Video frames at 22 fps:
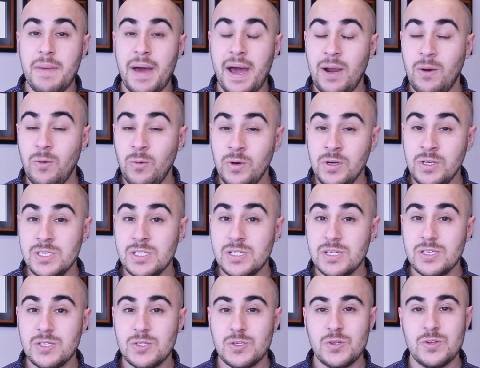
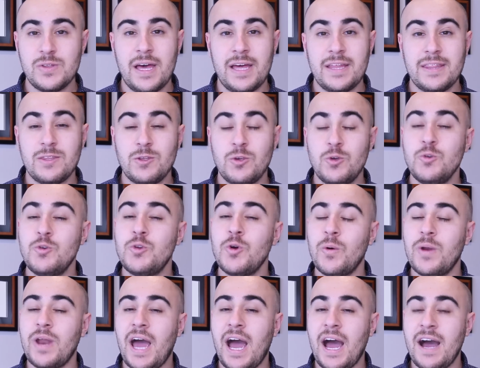backwards so that you
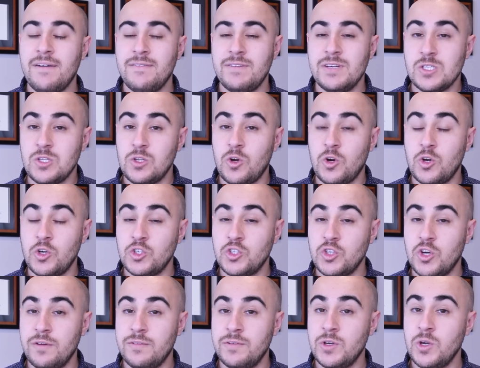don't have as
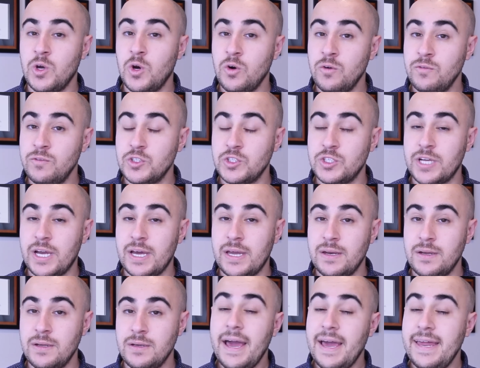large of an overjet.